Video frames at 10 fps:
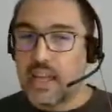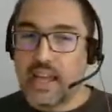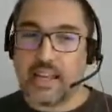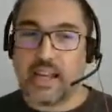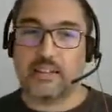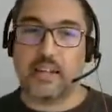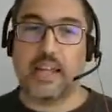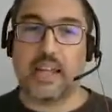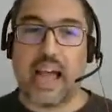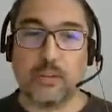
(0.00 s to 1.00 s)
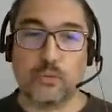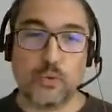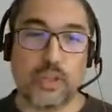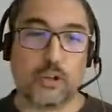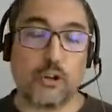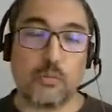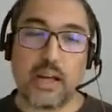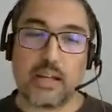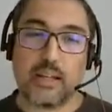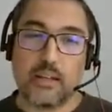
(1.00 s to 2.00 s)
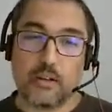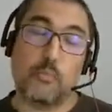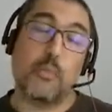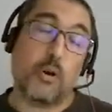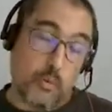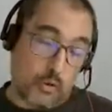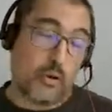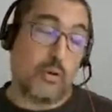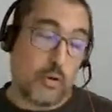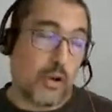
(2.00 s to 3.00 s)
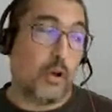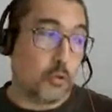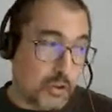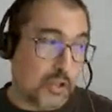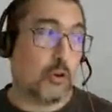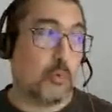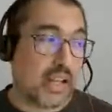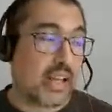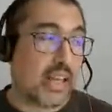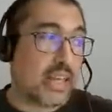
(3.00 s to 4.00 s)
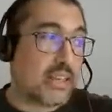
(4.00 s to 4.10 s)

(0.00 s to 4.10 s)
I can uh, undo the rollback or, um, or, do the rollback again